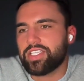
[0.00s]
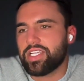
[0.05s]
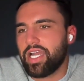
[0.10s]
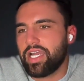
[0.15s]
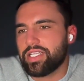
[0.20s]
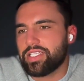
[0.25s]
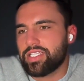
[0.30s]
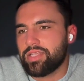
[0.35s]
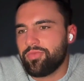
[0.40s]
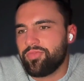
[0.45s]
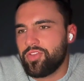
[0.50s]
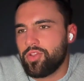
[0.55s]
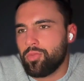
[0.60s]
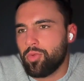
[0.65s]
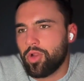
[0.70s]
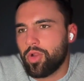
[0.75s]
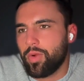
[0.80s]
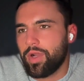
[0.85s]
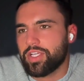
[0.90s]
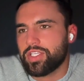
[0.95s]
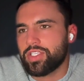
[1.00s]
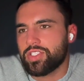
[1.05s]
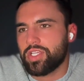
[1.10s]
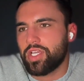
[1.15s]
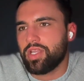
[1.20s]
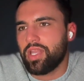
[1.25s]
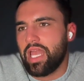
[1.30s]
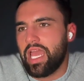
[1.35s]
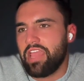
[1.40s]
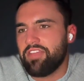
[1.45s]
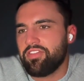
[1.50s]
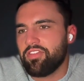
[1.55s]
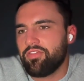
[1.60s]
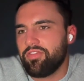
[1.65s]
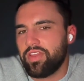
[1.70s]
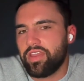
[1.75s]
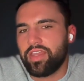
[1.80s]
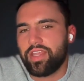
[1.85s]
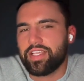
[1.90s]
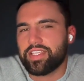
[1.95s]
I've just got some few more questions on
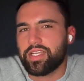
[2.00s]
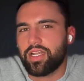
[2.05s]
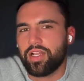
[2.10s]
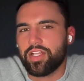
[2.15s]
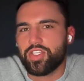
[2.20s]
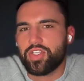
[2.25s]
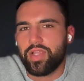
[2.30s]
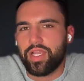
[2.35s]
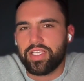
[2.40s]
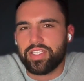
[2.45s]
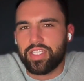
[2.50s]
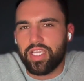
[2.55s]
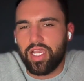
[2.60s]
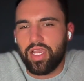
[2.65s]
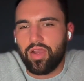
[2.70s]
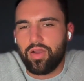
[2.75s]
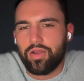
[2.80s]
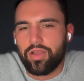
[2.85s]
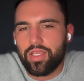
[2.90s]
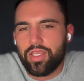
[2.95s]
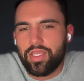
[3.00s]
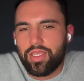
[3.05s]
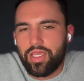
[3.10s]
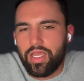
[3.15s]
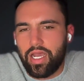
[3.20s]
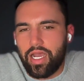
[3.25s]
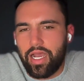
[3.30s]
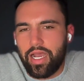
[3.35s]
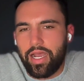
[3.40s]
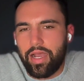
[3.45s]
life and fitness, and I'll let you guys go.